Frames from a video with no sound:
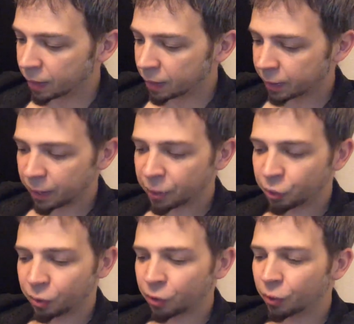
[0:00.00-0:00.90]

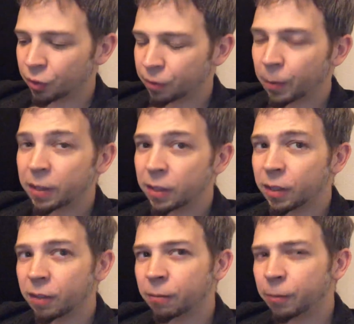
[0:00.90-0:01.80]

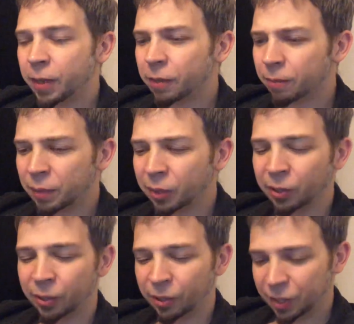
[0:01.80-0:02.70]
Frank
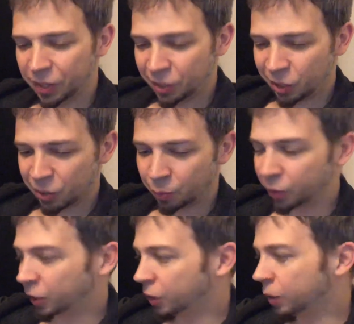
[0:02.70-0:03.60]
Miller is just
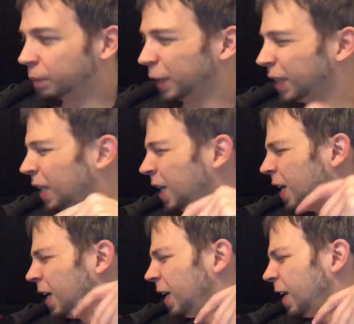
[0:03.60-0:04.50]
really good. But
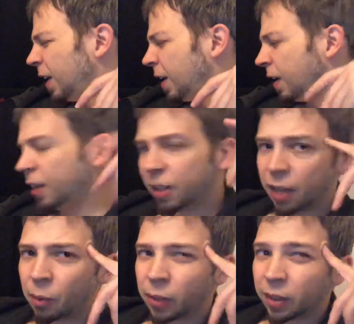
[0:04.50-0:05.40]

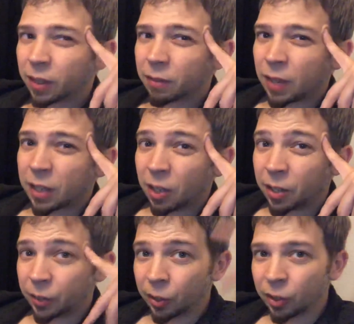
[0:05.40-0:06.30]
I want to think of like
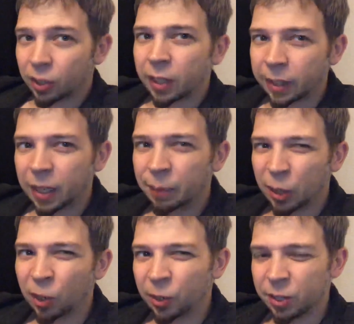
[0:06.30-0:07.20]
other like
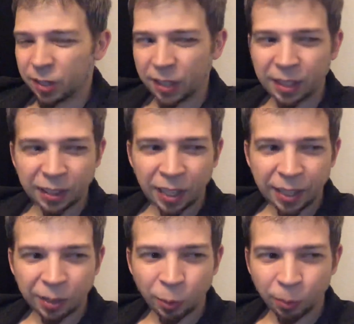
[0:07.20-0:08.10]
comic artists that I
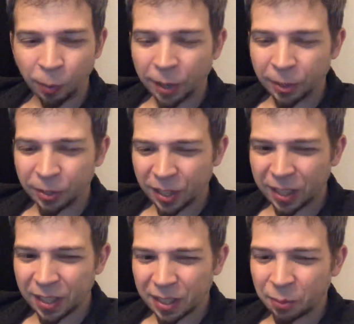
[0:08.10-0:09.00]
like, or writers.
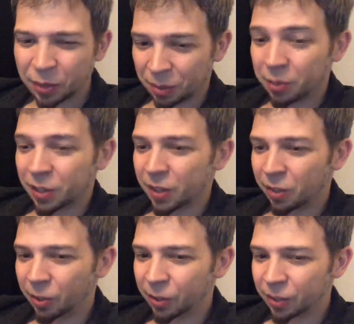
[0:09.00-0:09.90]
I guess I want to say
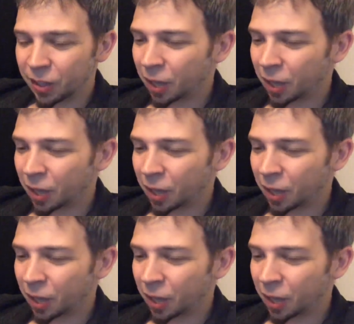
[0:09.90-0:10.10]
artists.